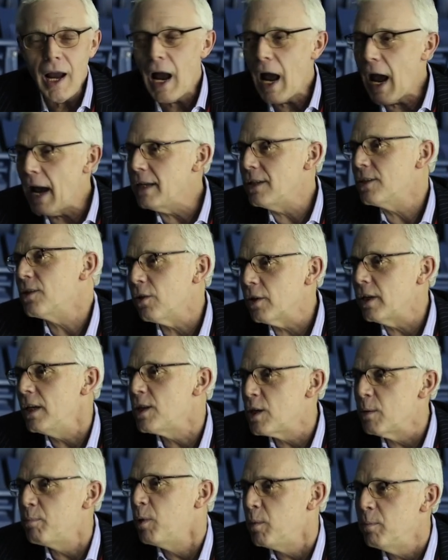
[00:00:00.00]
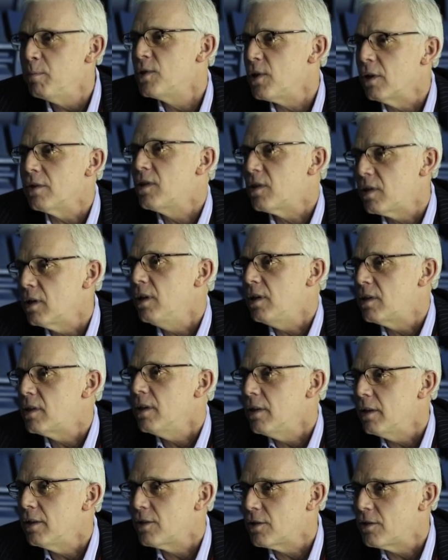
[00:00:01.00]
Ice hockey is a bums-on-seats
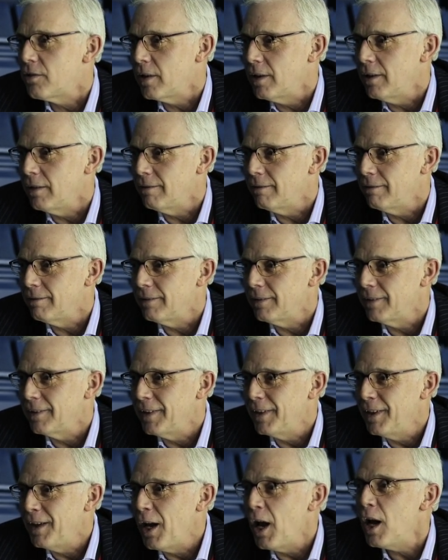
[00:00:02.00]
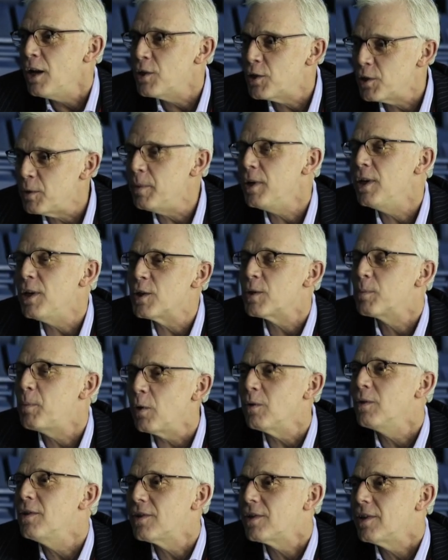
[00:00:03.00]
industry, and some of your
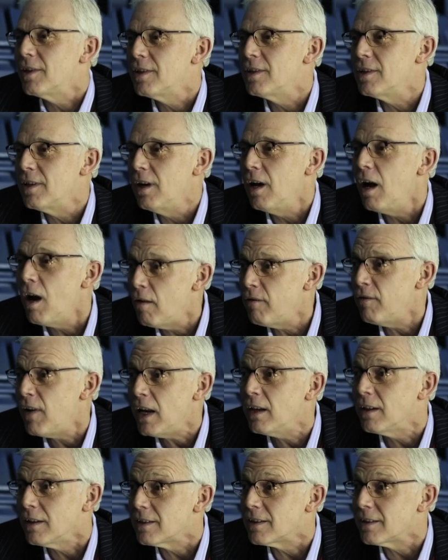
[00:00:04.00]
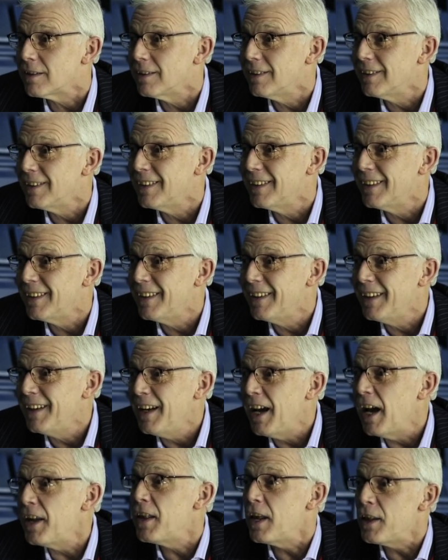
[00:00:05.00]
sponsors are fans,
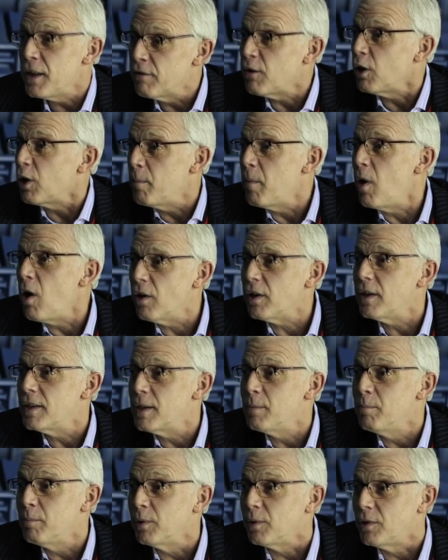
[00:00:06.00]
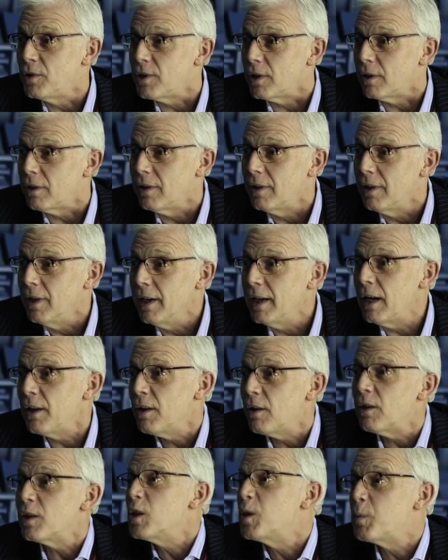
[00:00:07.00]
and then they've got a marketing budget. Now
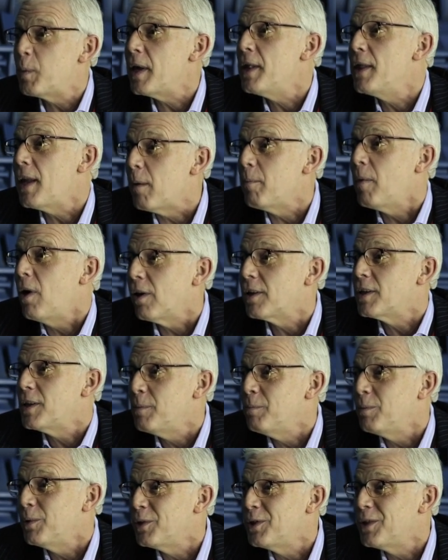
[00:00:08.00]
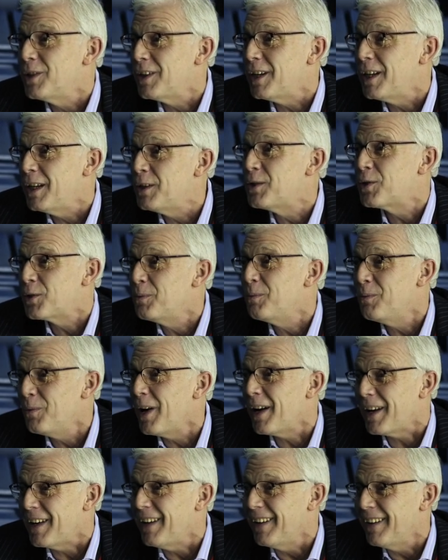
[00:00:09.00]
they've got to spend that marketing budget in some
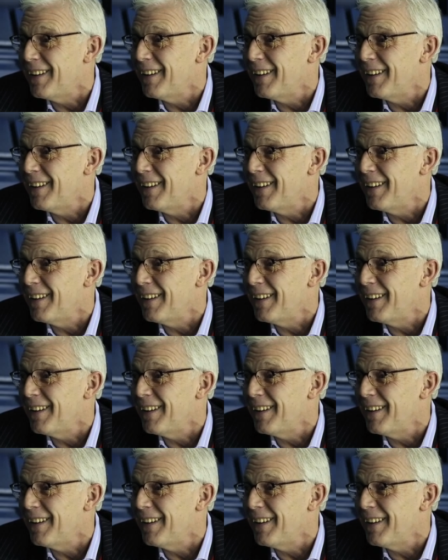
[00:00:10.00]
way.